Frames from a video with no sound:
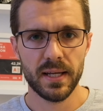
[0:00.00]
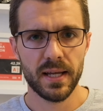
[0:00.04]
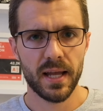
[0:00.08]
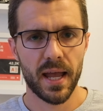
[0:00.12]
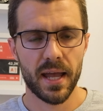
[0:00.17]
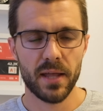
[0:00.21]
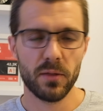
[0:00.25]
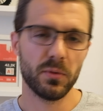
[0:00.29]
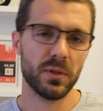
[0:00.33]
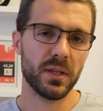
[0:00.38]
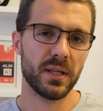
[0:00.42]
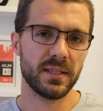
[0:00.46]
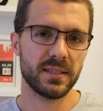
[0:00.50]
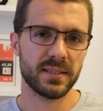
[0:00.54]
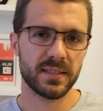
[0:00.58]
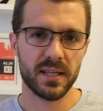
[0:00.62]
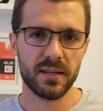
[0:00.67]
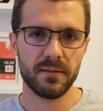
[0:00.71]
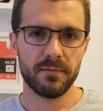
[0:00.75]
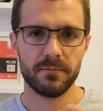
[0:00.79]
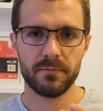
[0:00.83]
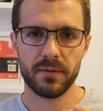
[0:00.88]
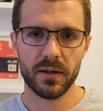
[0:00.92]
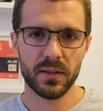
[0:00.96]
And when I
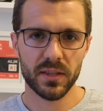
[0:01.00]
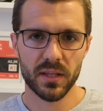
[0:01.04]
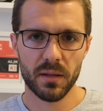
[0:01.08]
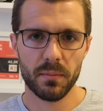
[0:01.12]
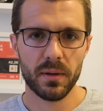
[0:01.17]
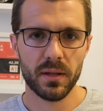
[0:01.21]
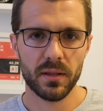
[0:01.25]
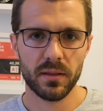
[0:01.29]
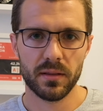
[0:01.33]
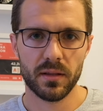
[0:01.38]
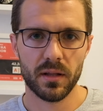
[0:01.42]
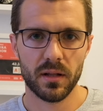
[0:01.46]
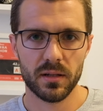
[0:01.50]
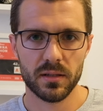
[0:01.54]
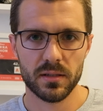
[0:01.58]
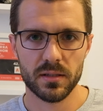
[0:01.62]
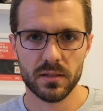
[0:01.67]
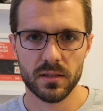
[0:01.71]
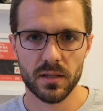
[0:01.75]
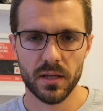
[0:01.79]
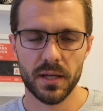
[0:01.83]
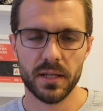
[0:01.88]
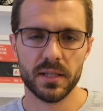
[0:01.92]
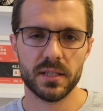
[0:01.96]
say
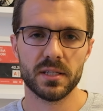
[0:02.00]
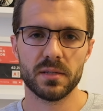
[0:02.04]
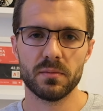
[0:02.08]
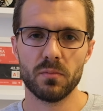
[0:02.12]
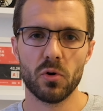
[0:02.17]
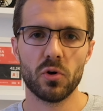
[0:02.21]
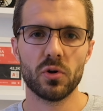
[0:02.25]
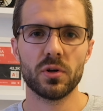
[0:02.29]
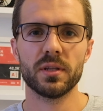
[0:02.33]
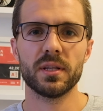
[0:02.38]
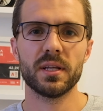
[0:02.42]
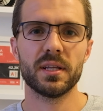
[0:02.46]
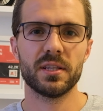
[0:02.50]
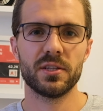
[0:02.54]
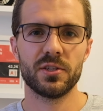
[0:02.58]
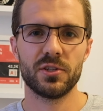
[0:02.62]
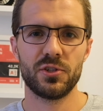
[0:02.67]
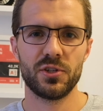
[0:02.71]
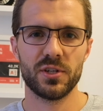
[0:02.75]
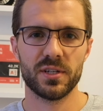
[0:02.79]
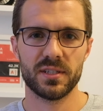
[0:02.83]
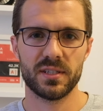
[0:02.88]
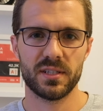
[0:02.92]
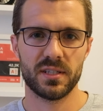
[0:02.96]
fundamentals, it's more than
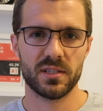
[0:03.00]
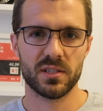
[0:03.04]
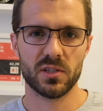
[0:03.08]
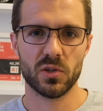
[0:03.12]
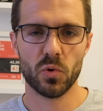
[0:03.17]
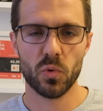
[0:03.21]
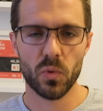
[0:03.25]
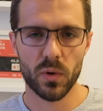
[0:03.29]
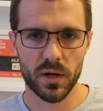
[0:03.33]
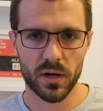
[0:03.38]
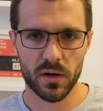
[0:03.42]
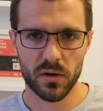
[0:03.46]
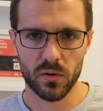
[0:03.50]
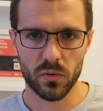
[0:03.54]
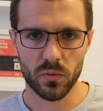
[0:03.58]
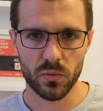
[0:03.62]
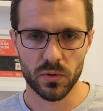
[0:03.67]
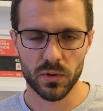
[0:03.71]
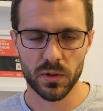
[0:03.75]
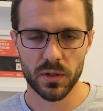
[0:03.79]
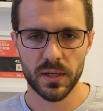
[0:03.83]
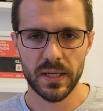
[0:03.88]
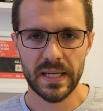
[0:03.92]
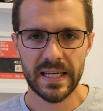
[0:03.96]
just a square
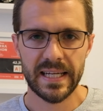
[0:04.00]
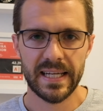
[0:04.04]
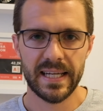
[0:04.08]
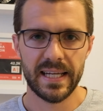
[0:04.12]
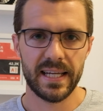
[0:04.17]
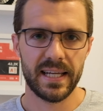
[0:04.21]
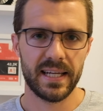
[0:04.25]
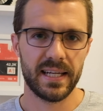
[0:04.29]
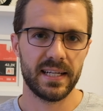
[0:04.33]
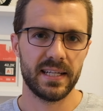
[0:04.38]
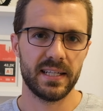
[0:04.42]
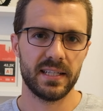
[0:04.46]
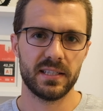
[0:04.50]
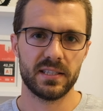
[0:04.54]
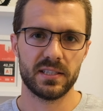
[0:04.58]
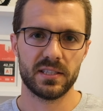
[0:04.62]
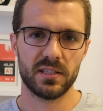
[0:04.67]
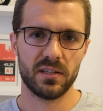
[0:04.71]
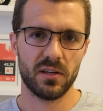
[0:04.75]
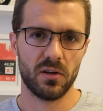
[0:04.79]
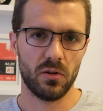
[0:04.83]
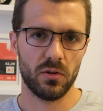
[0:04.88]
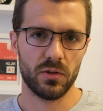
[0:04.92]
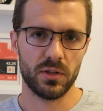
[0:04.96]
root.
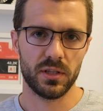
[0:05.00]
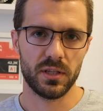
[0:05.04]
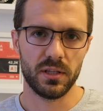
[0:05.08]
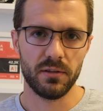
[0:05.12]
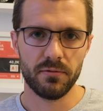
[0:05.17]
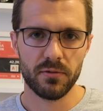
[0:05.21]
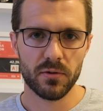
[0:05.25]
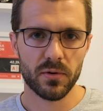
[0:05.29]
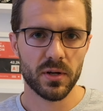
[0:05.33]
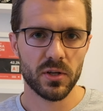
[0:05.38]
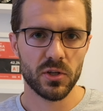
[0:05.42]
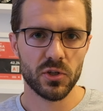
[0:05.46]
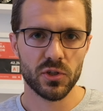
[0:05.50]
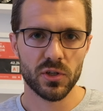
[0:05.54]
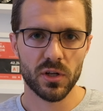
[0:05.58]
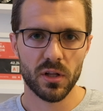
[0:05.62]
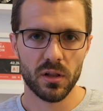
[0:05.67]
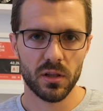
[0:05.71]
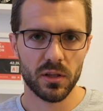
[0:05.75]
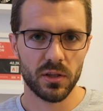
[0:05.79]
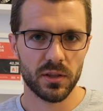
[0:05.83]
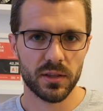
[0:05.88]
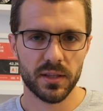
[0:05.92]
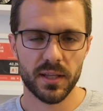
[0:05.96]
It's all the
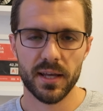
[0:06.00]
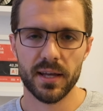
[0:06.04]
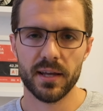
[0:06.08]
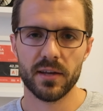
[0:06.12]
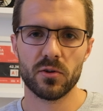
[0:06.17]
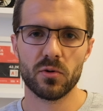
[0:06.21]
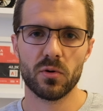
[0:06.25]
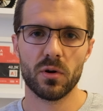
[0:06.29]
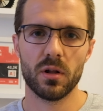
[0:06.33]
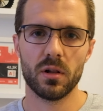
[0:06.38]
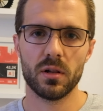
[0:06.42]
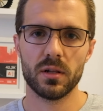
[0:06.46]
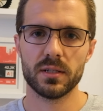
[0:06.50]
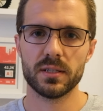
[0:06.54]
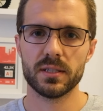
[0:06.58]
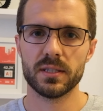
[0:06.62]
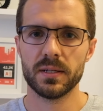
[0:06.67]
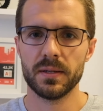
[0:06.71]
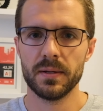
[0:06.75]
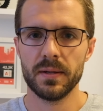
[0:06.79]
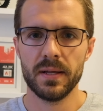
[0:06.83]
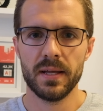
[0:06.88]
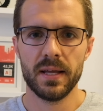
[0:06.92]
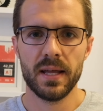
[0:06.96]
differential
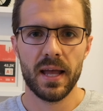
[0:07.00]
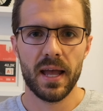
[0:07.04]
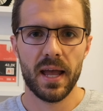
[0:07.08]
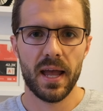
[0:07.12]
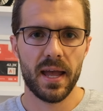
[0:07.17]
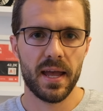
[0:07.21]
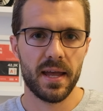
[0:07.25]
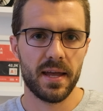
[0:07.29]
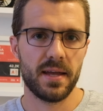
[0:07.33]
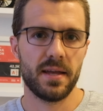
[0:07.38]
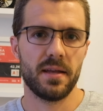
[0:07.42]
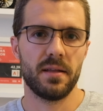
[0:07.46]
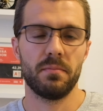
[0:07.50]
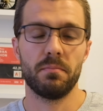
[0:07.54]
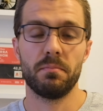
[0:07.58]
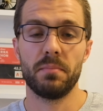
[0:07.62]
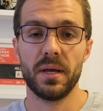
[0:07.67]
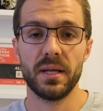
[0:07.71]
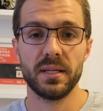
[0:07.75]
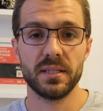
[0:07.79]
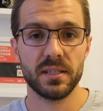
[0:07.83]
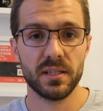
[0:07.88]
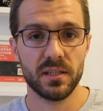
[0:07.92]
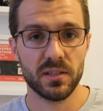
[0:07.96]
integrals and
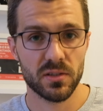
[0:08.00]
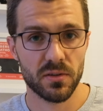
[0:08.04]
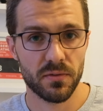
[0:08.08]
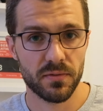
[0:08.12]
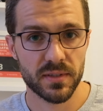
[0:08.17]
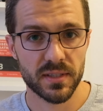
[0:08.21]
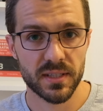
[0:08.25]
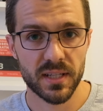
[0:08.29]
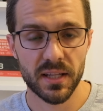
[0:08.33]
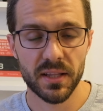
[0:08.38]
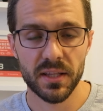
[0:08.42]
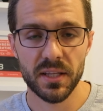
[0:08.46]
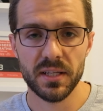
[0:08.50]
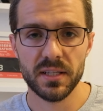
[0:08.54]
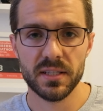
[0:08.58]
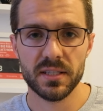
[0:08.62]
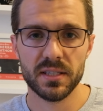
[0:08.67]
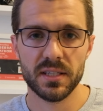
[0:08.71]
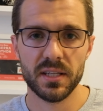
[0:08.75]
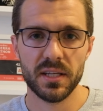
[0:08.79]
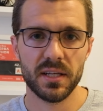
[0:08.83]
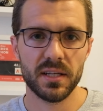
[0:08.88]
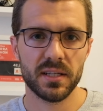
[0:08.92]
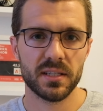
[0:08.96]
basics of
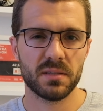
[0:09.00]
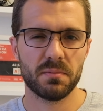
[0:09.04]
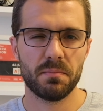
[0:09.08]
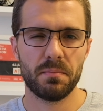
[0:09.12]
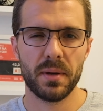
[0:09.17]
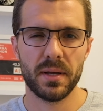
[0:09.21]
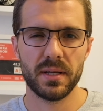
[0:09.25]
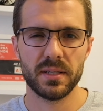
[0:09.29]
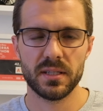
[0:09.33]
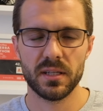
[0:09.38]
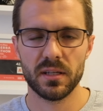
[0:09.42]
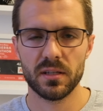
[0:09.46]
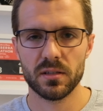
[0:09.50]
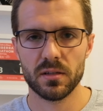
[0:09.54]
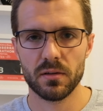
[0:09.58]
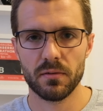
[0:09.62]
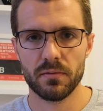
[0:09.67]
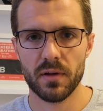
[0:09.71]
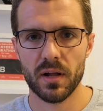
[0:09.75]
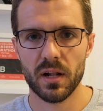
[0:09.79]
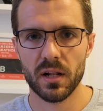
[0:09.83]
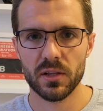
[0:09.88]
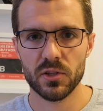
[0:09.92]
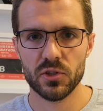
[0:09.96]
statistics, basics of
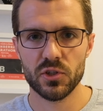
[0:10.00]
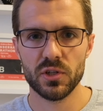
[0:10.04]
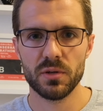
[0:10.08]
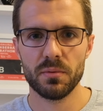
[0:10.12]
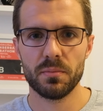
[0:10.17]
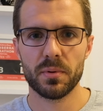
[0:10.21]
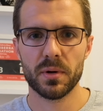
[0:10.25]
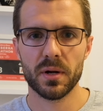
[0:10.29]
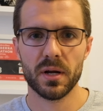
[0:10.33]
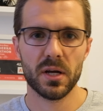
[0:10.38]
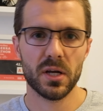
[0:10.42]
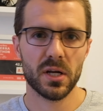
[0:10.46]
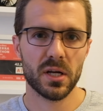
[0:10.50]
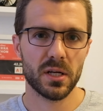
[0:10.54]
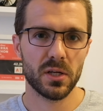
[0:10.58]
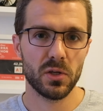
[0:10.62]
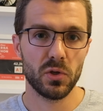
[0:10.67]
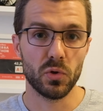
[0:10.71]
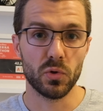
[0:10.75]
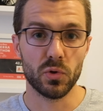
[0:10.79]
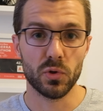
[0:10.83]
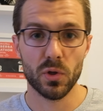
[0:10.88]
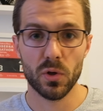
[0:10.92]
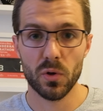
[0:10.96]
algebra.
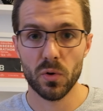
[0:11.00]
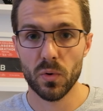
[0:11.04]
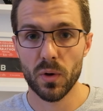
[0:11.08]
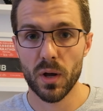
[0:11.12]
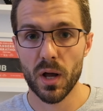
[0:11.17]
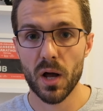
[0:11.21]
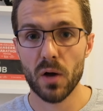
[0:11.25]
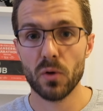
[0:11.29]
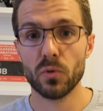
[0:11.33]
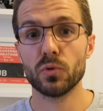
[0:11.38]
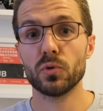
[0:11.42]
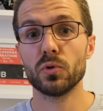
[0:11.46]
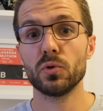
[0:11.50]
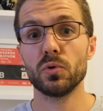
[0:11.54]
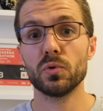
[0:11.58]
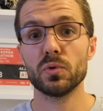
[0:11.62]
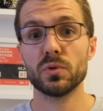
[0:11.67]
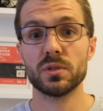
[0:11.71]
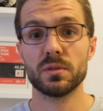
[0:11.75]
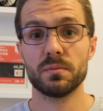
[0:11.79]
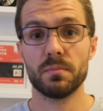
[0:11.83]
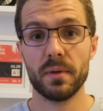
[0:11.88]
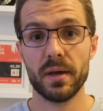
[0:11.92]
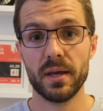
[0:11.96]
You know how to
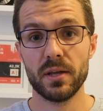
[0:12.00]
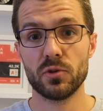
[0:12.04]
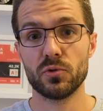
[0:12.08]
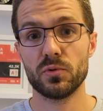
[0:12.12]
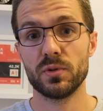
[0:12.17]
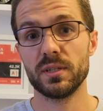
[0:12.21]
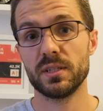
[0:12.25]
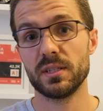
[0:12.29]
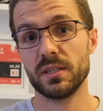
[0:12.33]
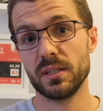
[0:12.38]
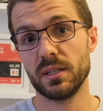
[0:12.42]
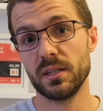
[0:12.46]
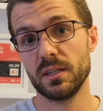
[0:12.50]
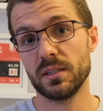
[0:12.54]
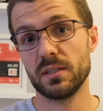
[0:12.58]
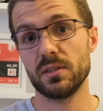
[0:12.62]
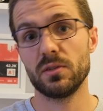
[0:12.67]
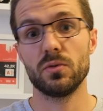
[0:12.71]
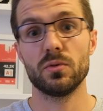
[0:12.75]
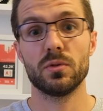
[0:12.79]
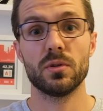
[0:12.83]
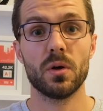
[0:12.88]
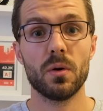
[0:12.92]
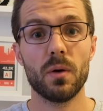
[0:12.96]
use
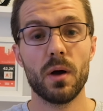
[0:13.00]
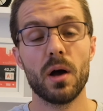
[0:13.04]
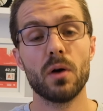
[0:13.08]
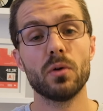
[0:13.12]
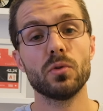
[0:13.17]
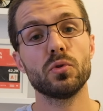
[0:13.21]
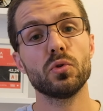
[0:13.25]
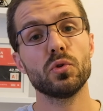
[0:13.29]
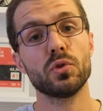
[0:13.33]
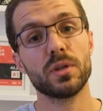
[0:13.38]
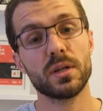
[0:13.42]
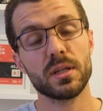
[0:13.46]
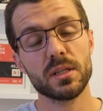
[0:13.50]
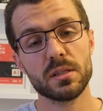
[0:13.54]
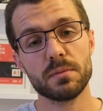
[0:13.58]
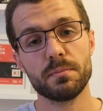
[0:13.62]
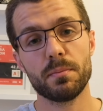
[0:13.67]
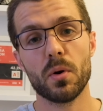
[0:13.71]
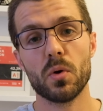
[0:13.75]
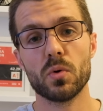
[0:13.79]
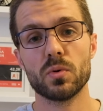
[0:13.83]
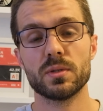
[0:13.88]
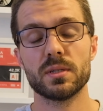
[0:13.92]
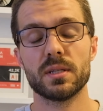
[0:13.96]
matrices, you know how to
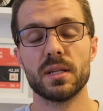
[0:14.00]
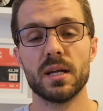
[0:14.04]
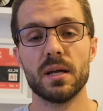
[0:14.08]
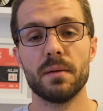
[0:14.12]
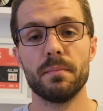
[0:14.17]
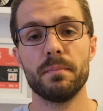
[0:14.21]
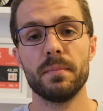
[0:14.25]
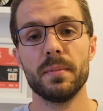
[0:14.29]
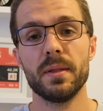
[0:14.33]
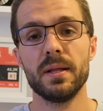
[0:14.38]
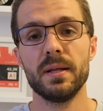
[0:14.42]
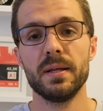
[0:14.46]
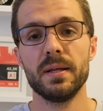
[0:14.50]
transpose them.